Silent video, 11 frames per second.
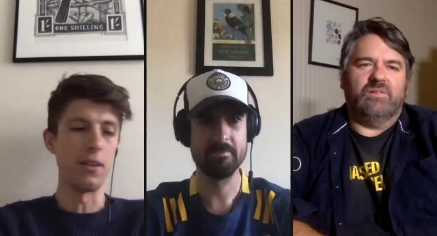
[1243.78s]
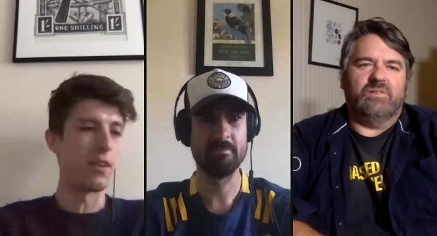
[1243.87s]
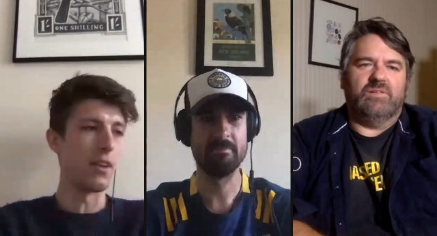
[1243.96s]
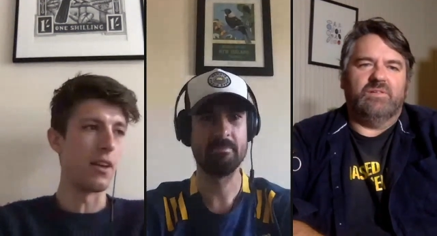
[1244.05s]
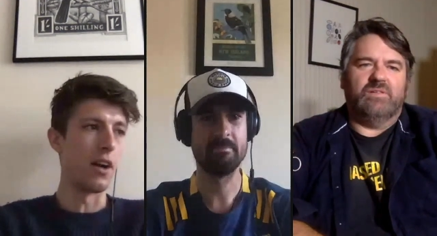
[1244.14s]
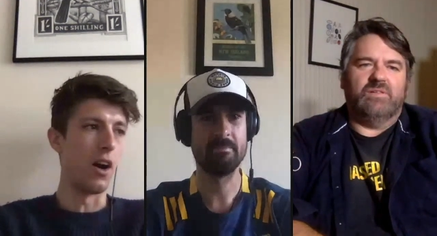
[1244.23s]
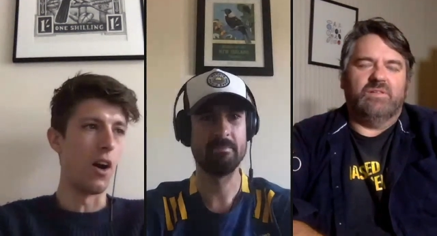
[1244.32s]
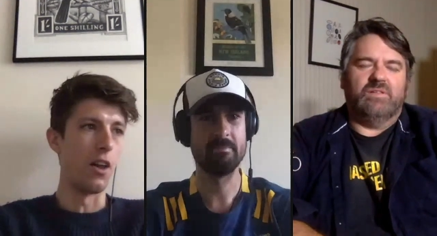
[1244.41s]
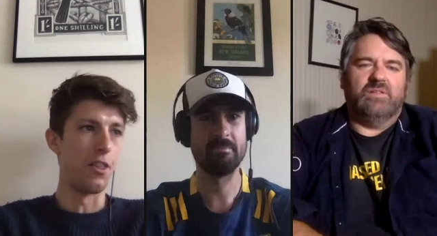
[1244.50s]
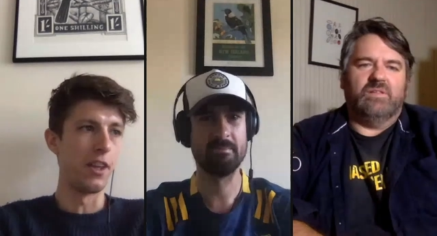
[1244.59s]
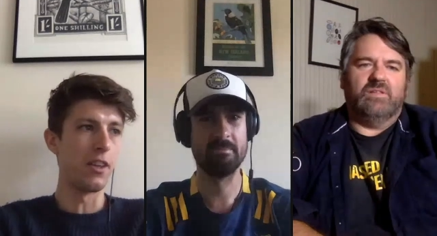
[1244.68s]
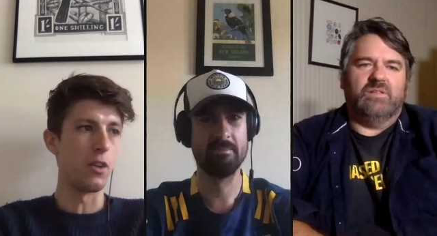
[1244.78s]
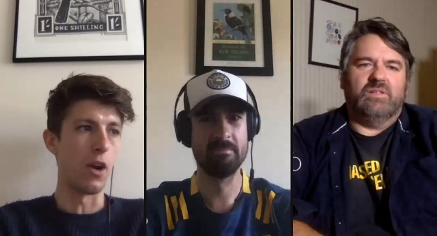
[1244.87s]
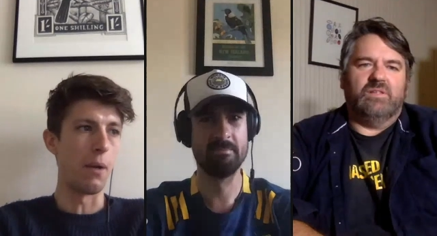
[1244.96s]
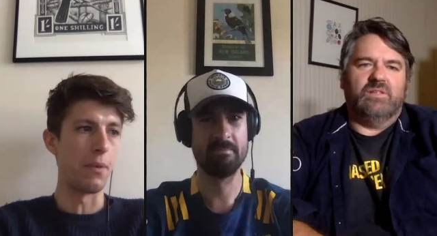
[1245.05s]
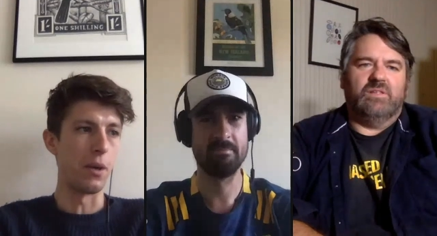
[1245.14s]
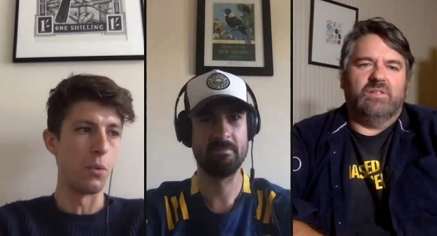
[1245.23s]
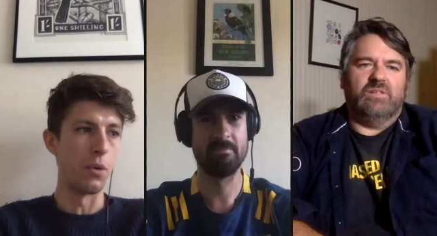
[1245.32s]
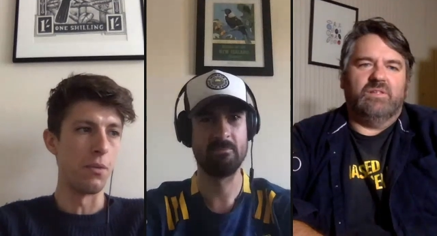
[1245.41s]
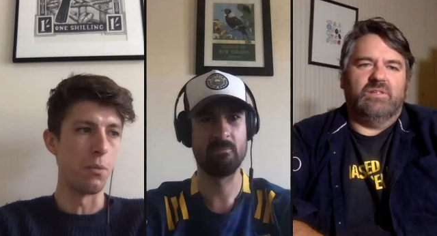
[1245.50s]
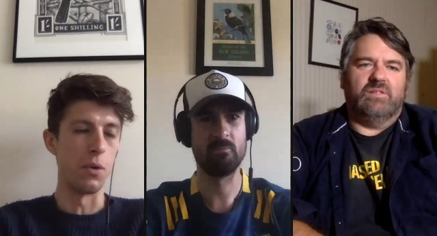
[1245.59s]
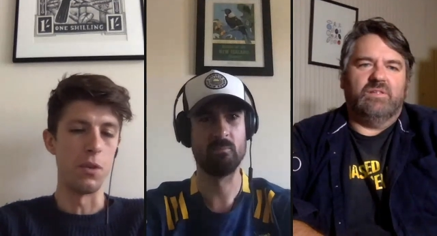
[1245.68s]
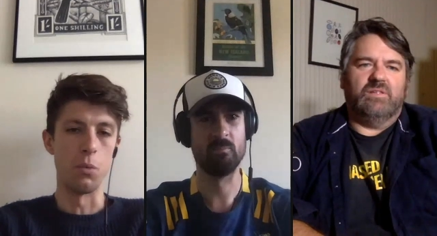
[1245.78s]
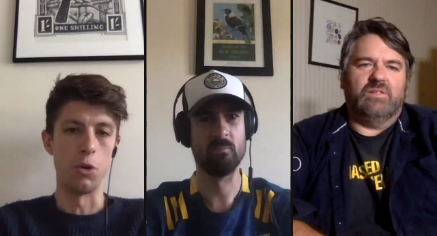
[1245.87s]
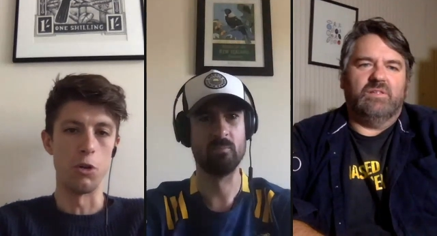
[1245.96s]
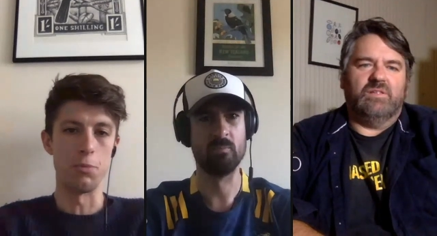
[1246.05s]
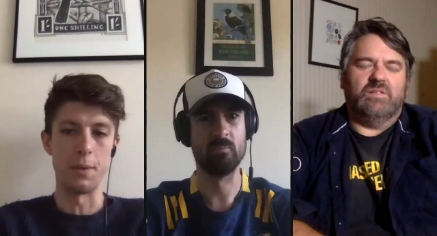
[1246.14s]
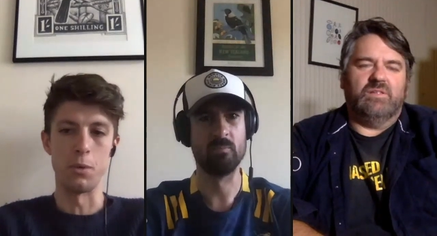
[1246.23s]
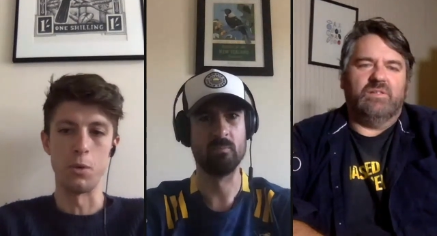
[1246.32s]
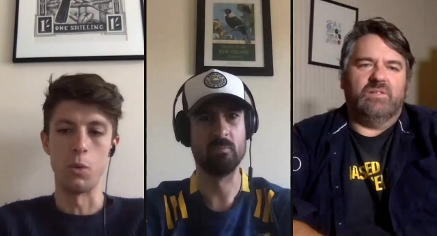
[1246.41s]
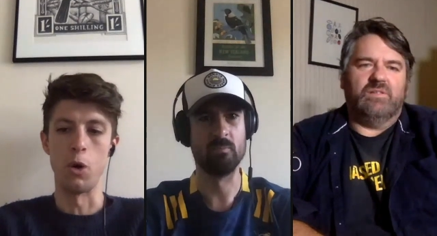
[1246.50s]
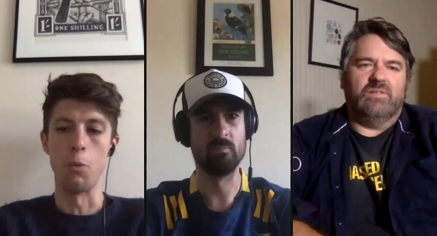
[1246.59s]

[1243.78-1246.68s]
Speaker 1: I mean, I think you're up there with with the worst people in